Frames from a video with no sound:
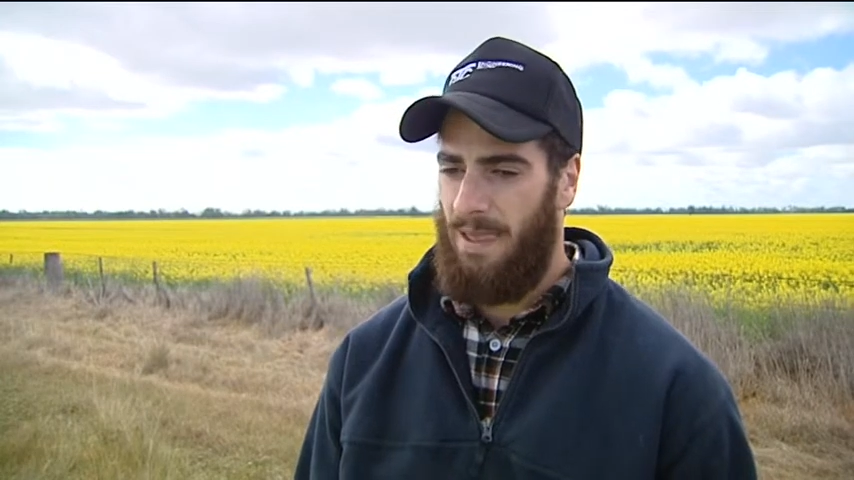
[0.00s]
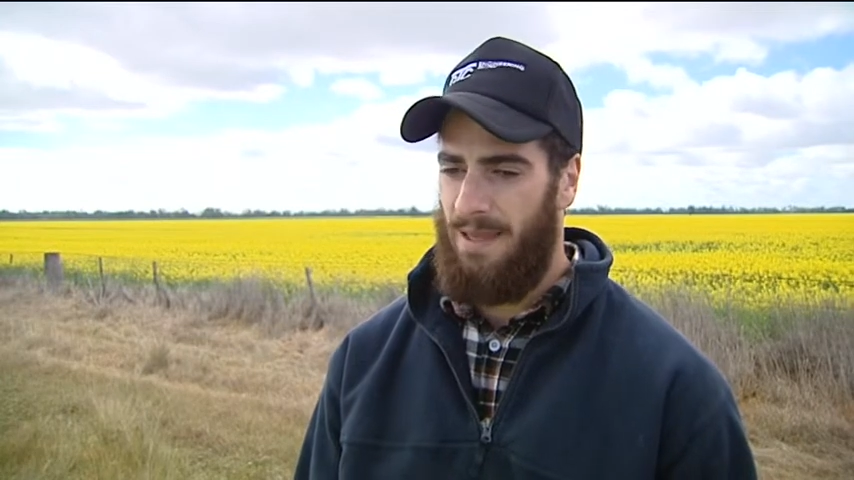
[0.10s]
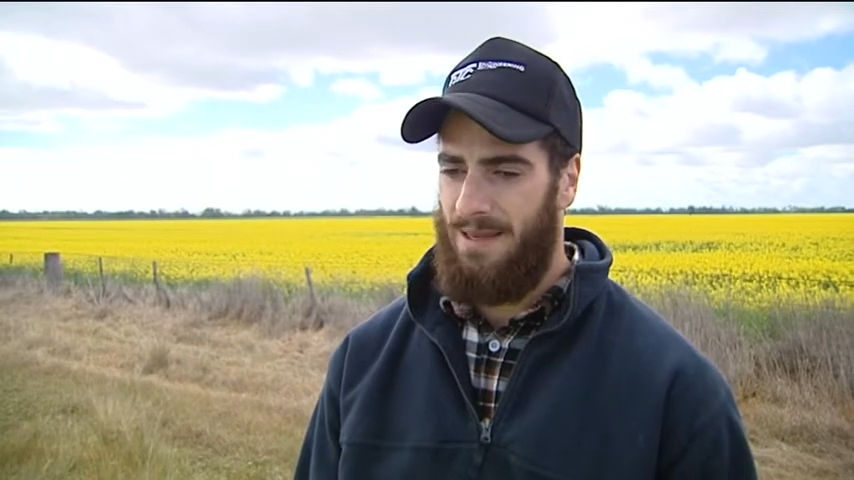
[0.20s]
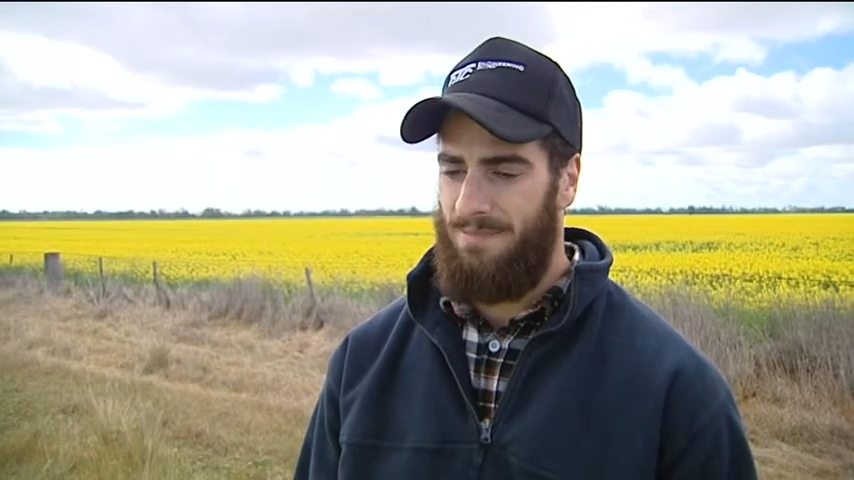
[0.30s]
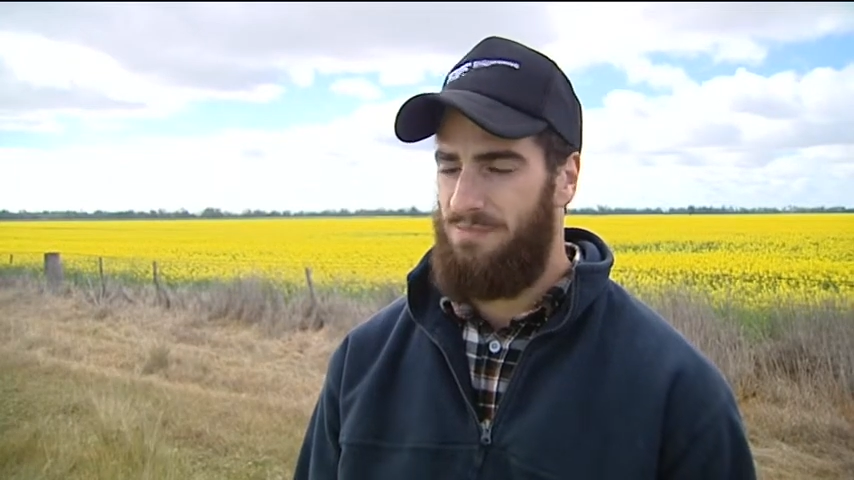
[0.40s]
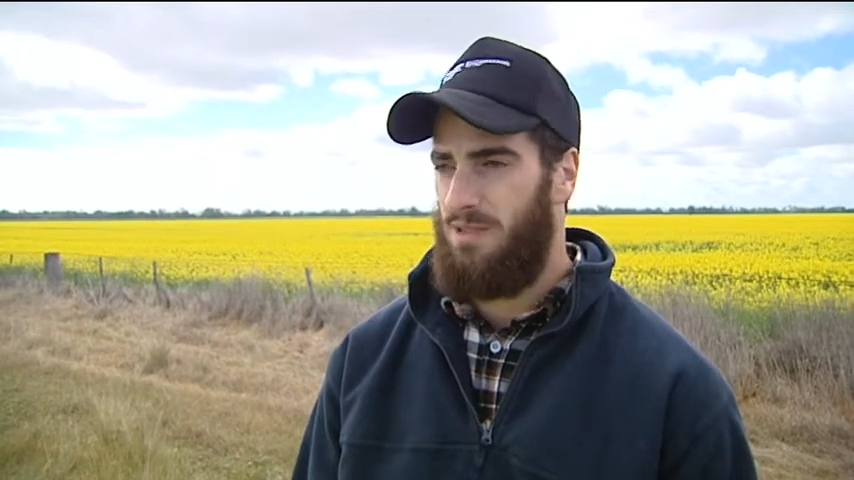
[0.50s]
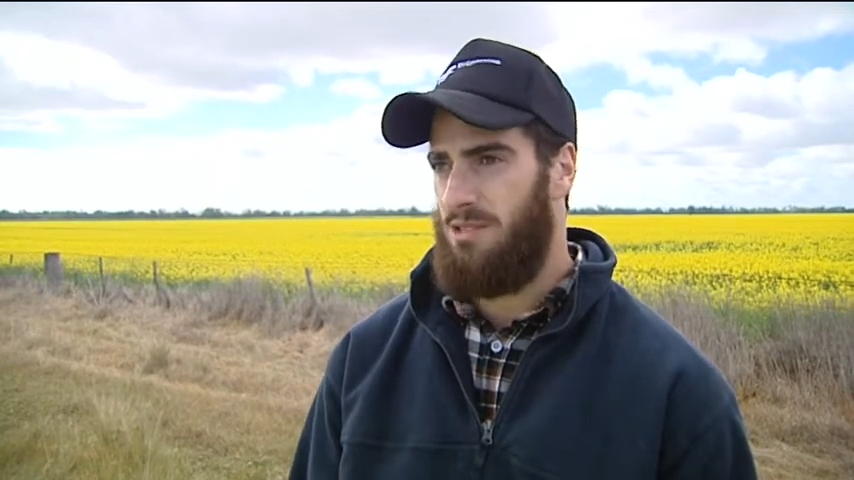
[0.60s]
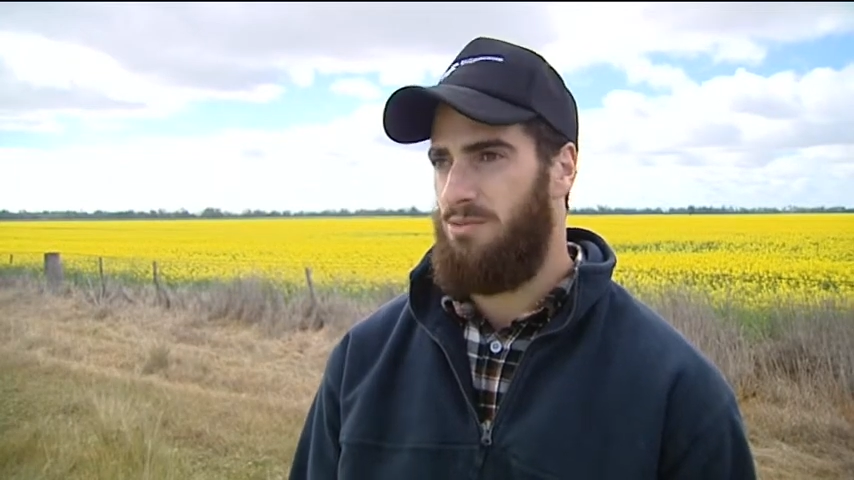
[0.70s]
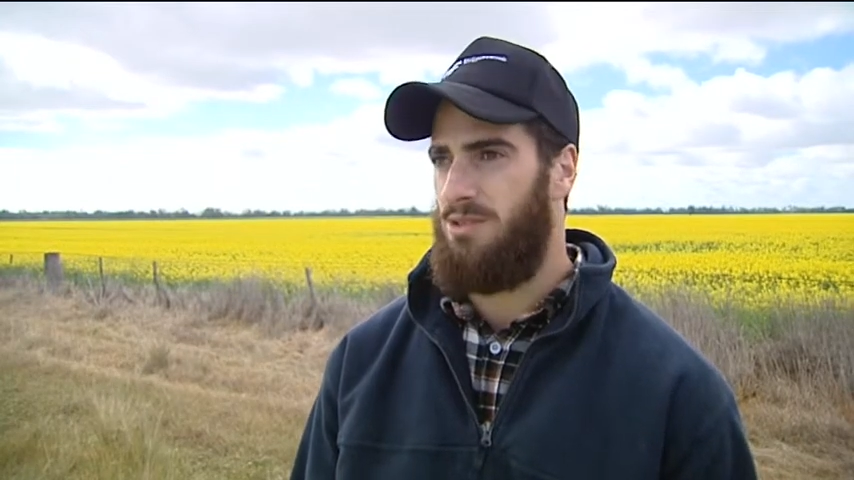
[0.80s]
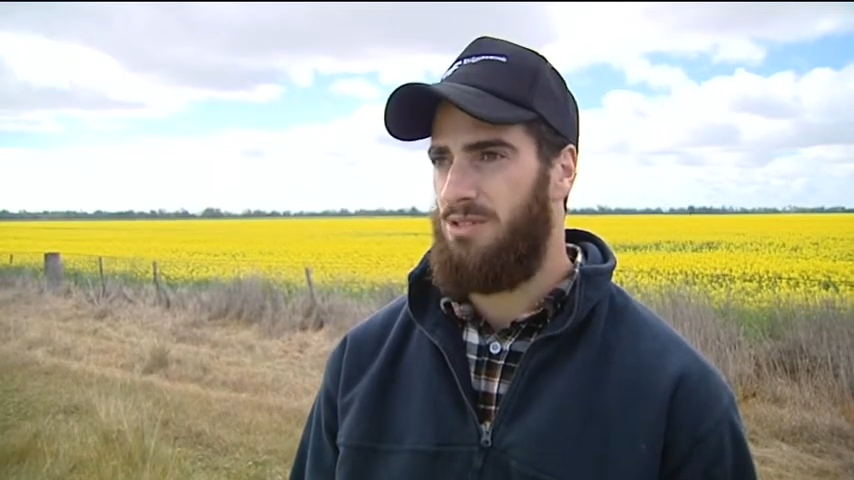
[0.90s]
Um,
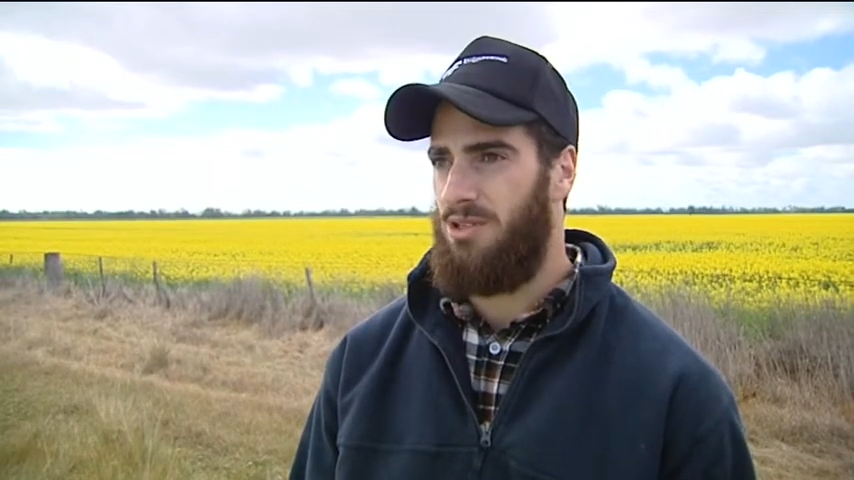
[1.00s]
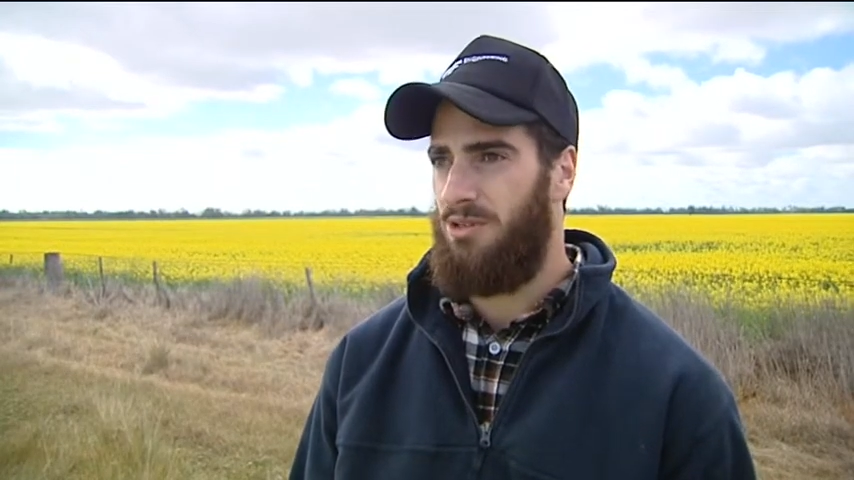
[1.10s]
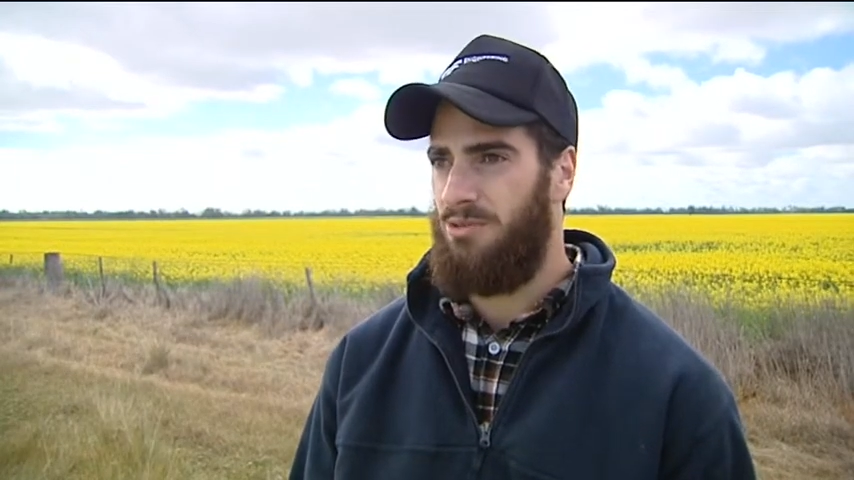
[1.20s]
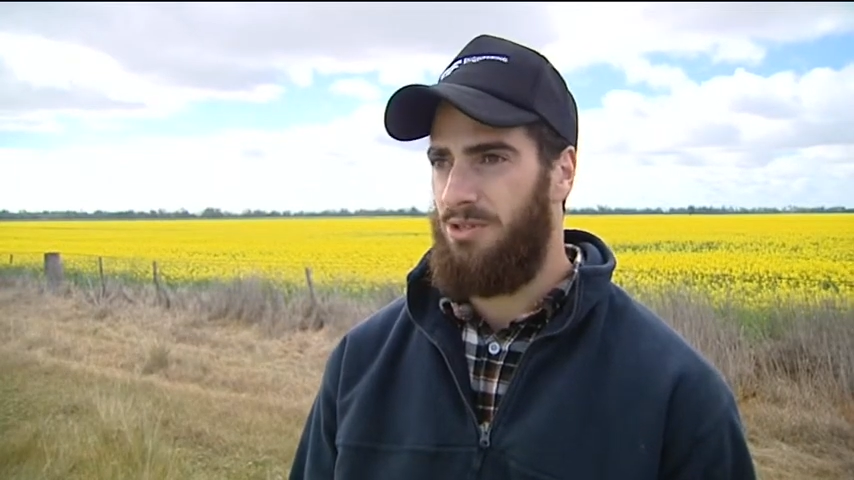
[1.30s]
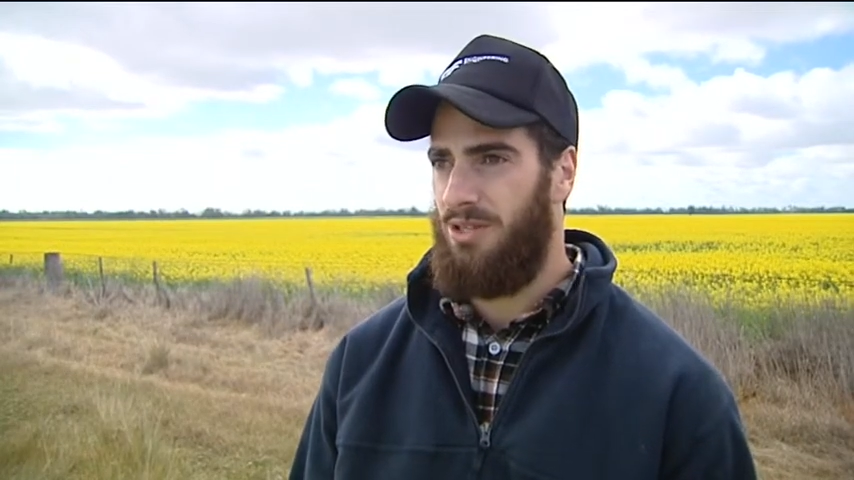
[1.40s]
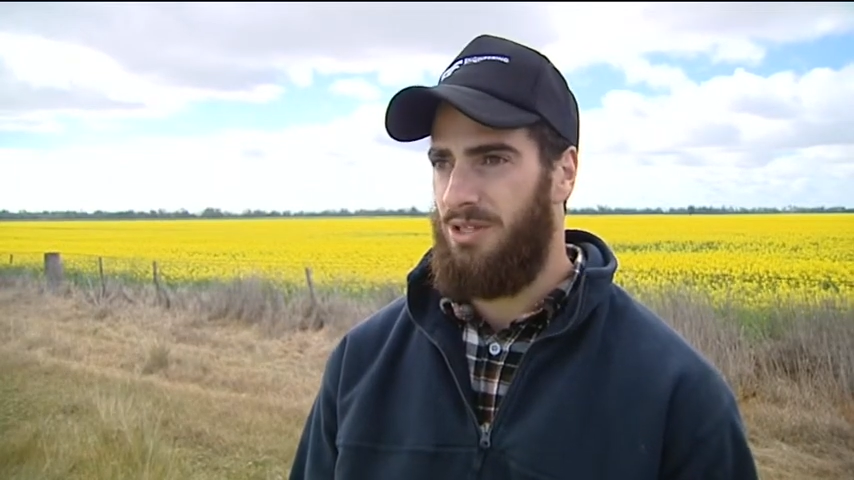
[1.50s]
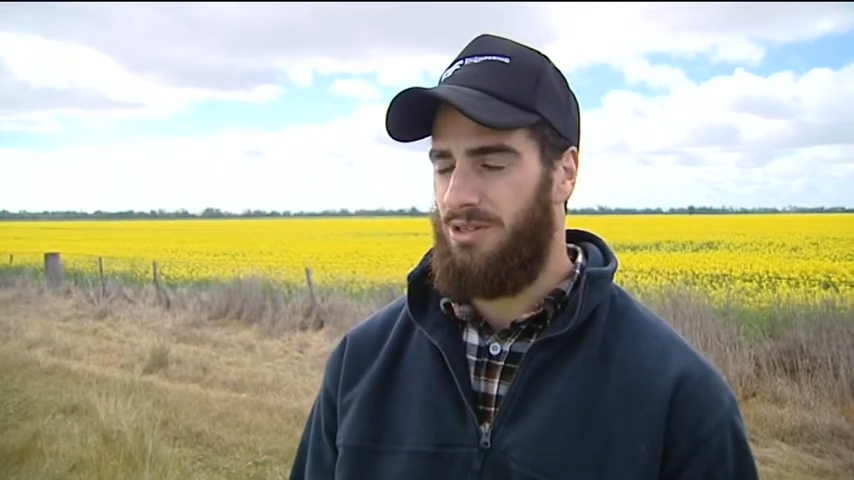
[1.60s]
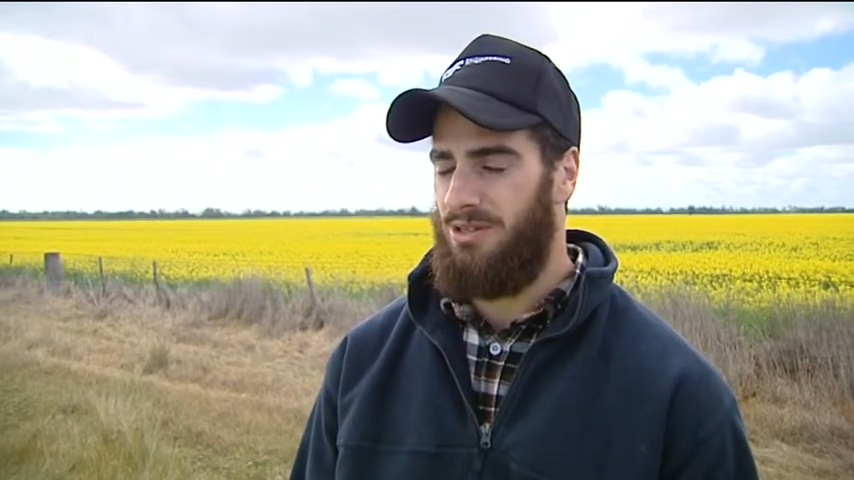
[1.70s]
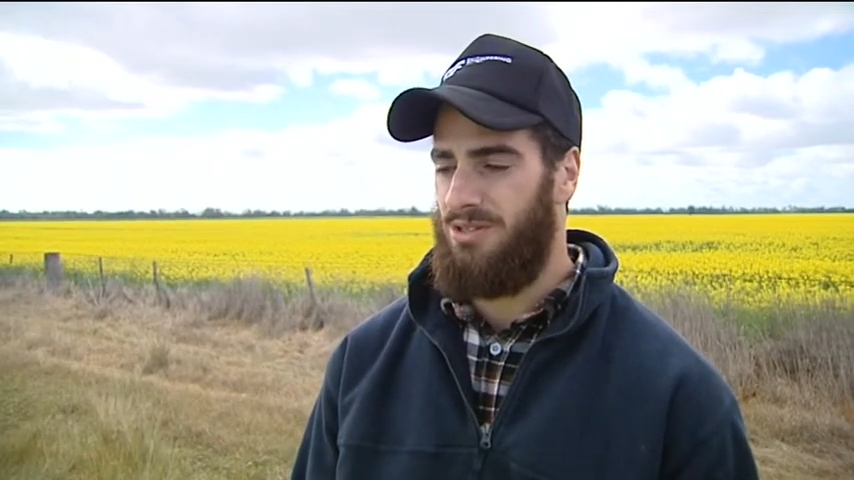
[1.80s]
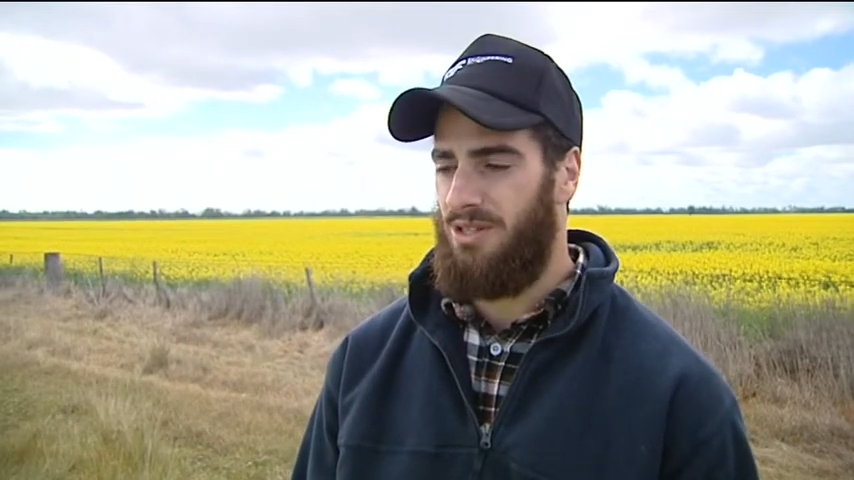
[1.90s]
things were looking so good early
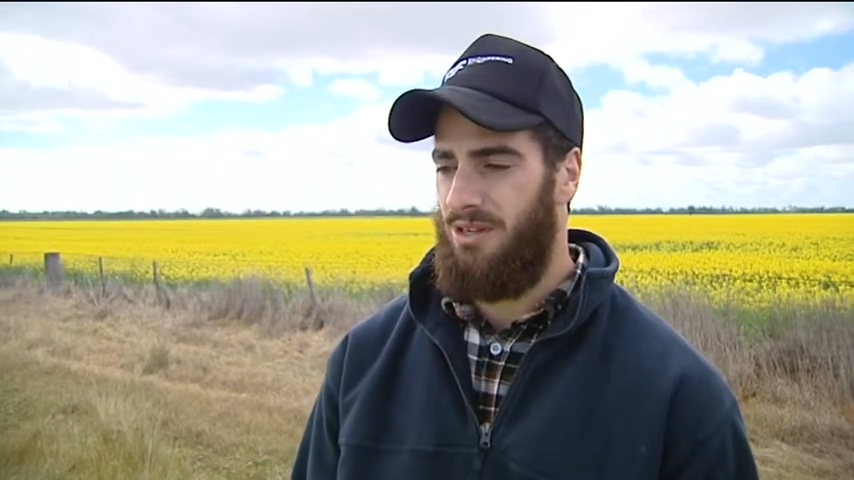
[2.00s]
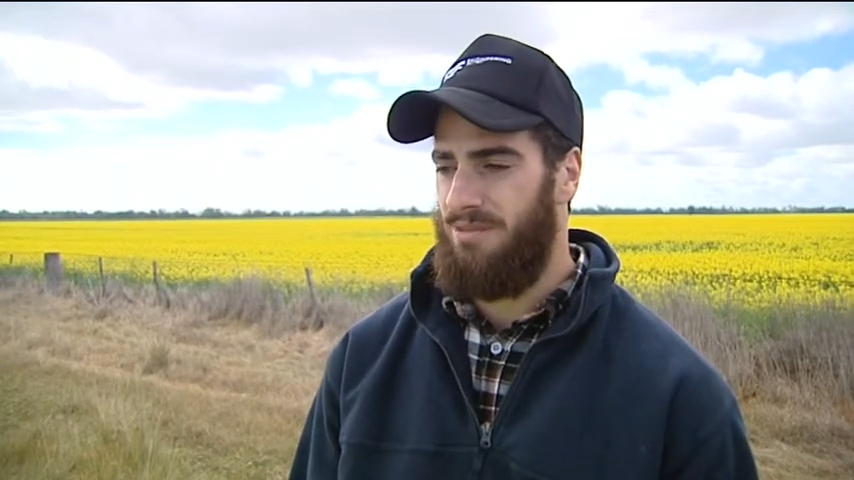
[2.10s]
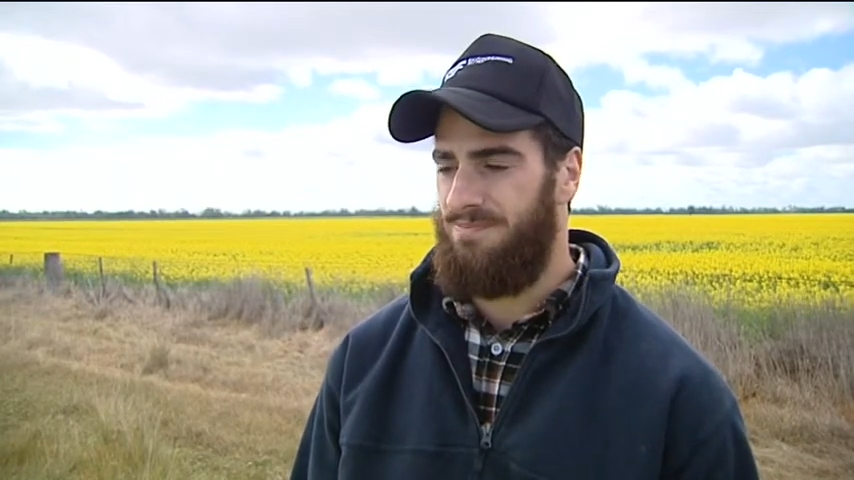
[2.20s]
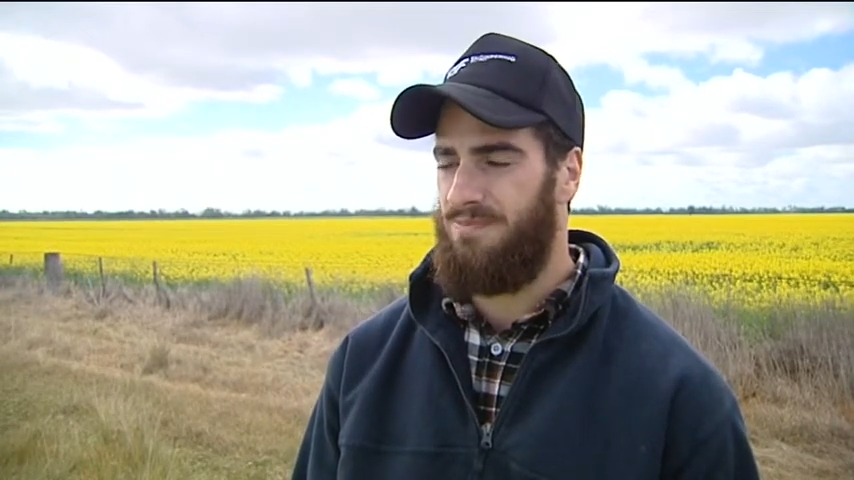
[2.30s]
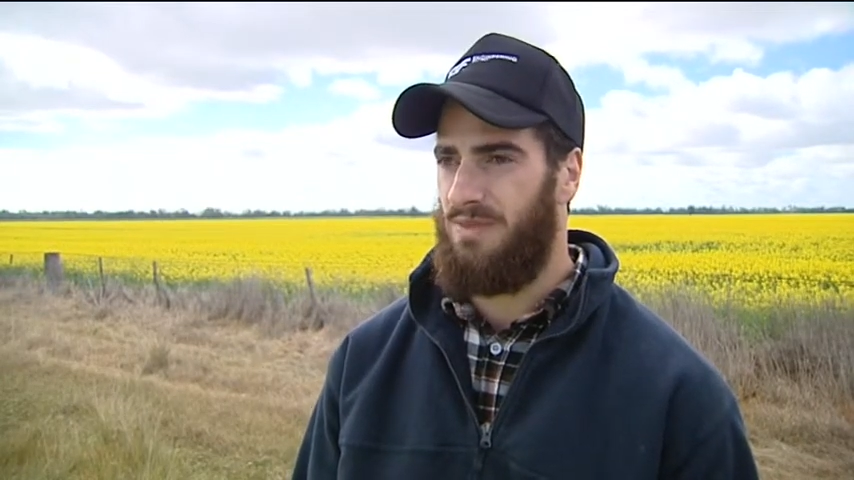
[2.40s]
on, so